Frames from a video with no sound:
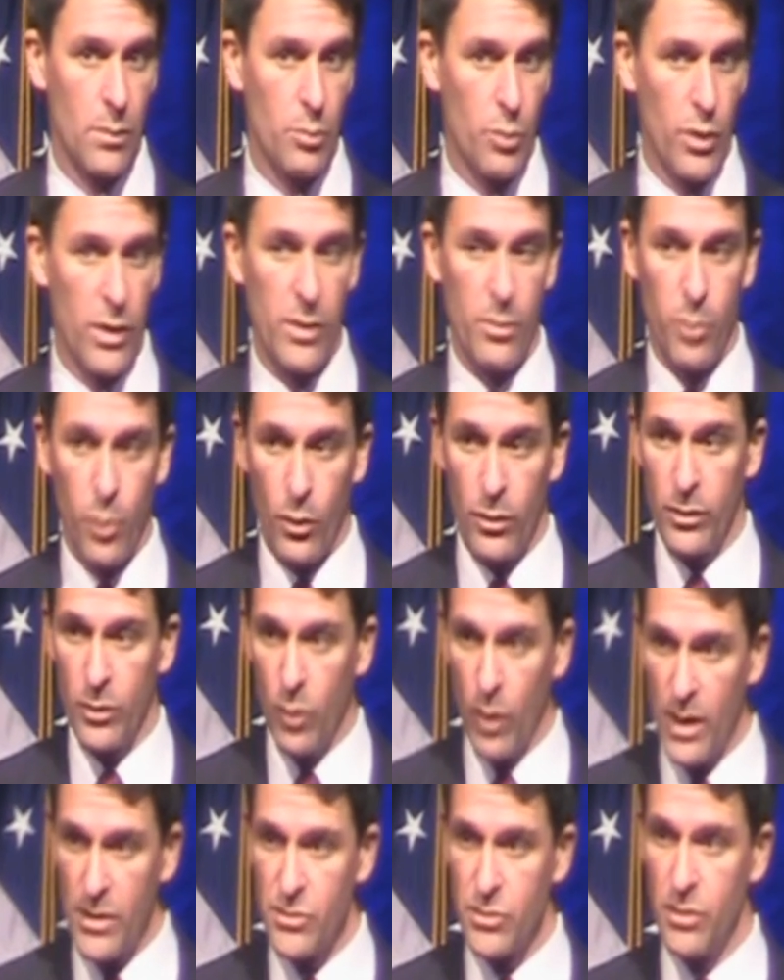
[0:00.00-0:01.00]
Pretty important
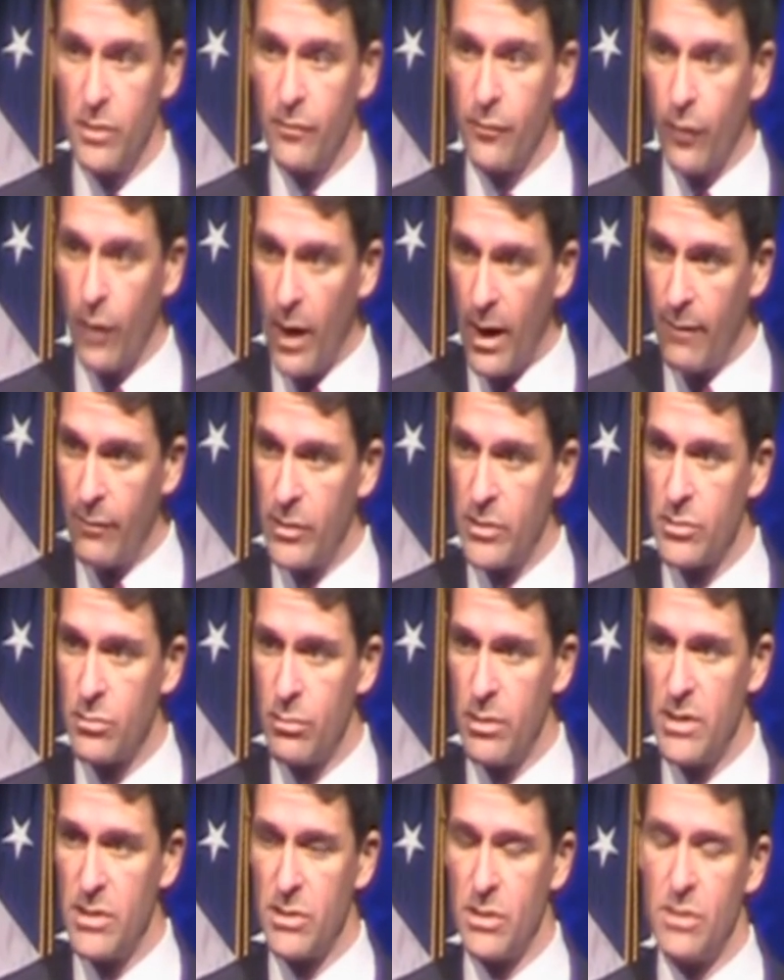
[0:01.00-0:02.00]
question for obvious
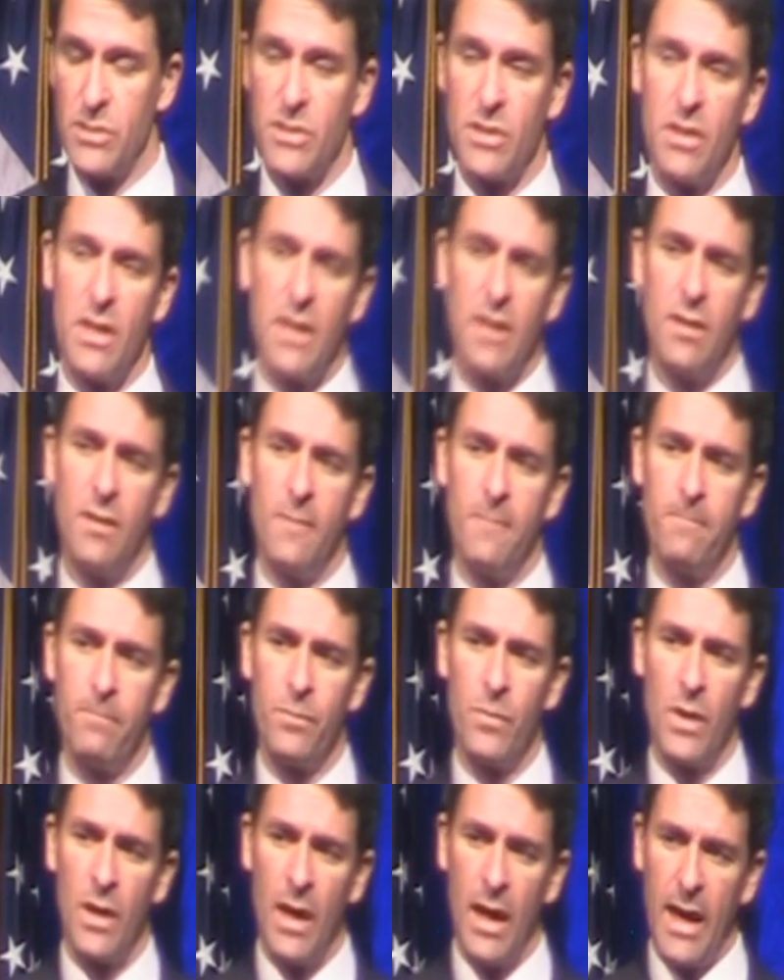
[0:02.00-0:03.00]
reasons. And the
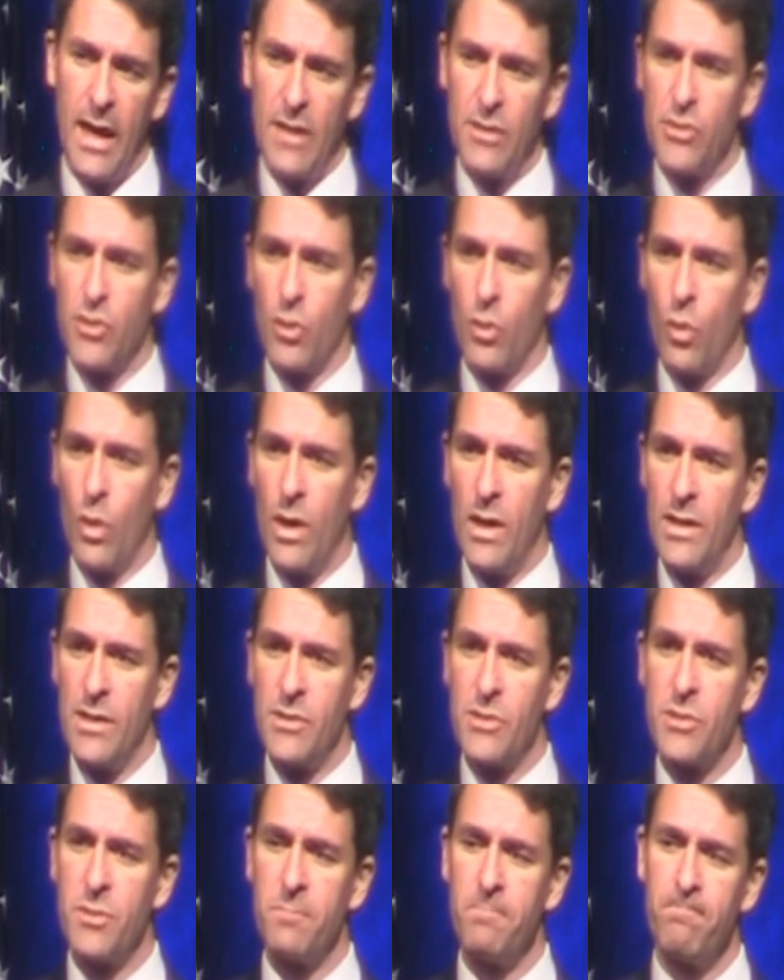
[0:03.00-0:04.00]
answer
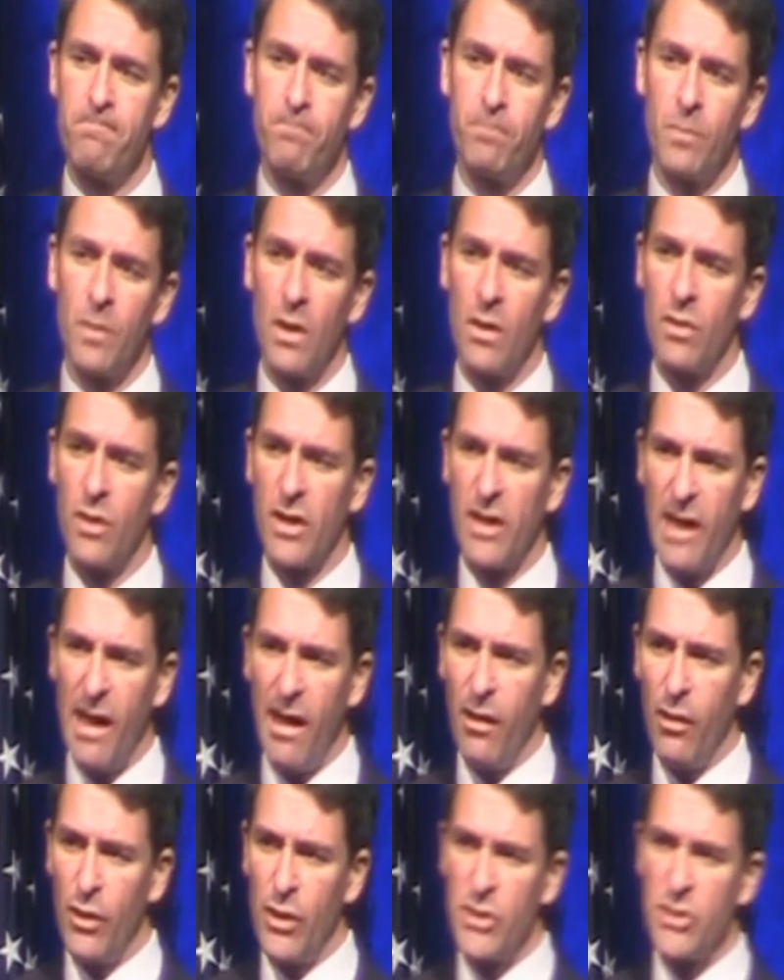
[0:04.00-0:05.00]
was, The
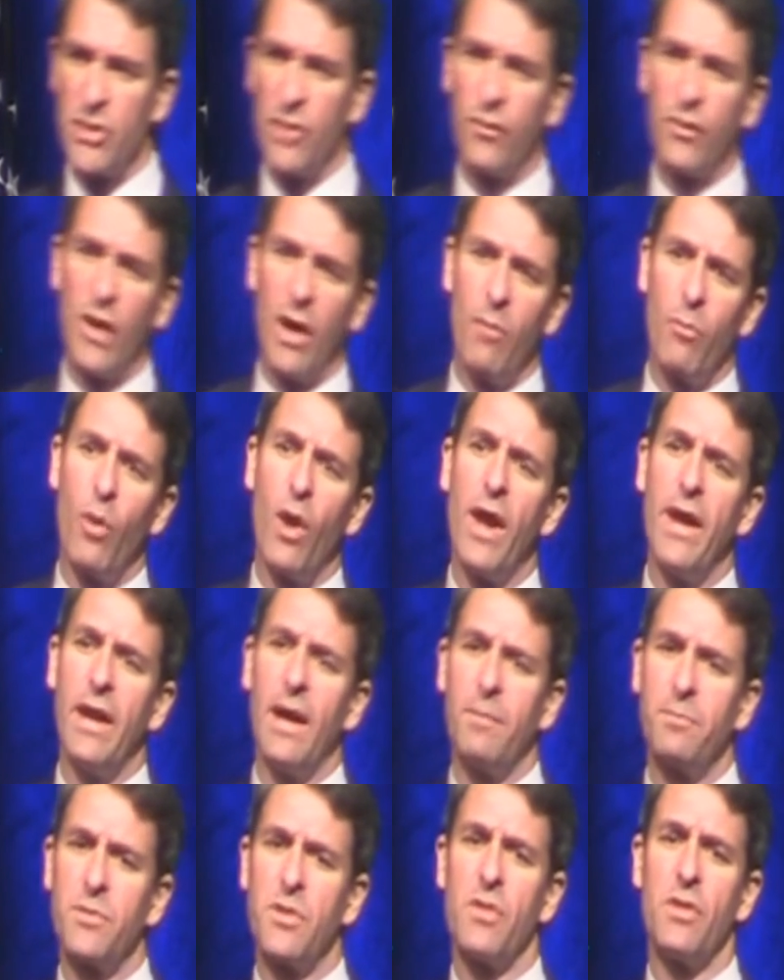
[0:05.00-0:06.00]
colonists have come right
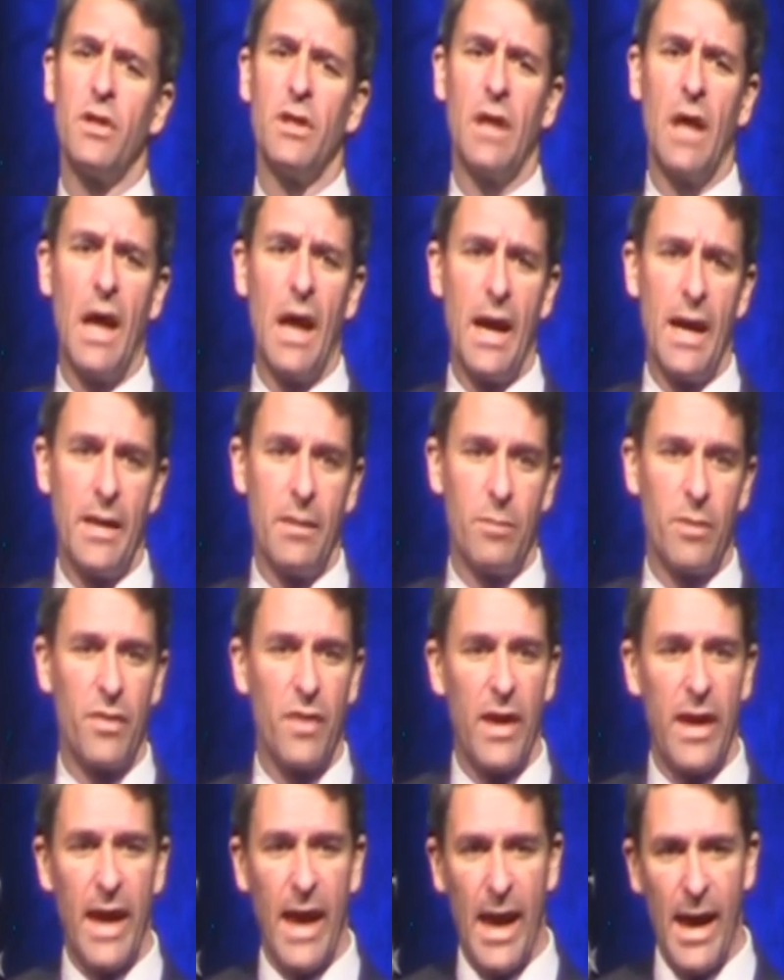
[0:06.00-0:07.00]
up to the line, but
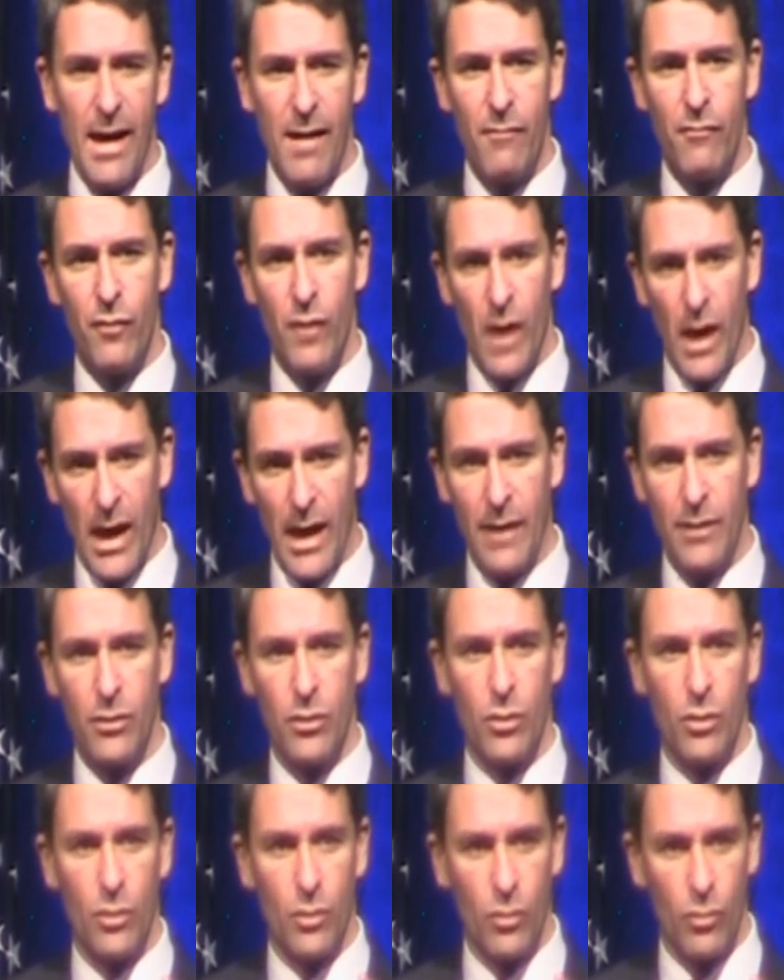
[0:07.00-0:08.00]
they have not
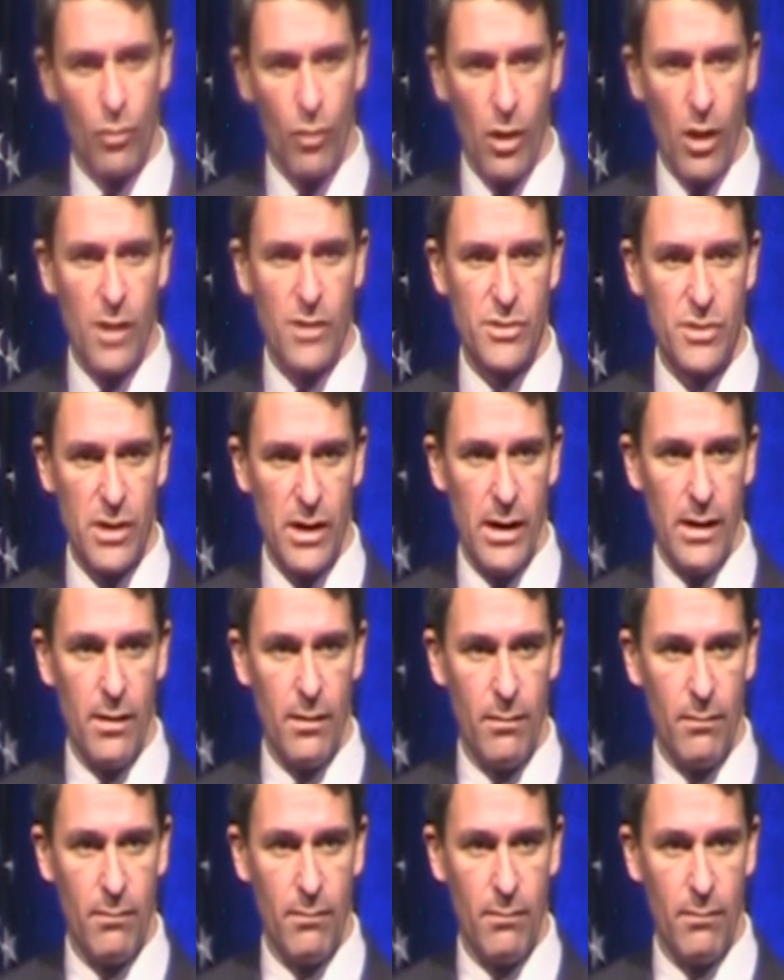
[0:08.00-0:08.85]
crossed it.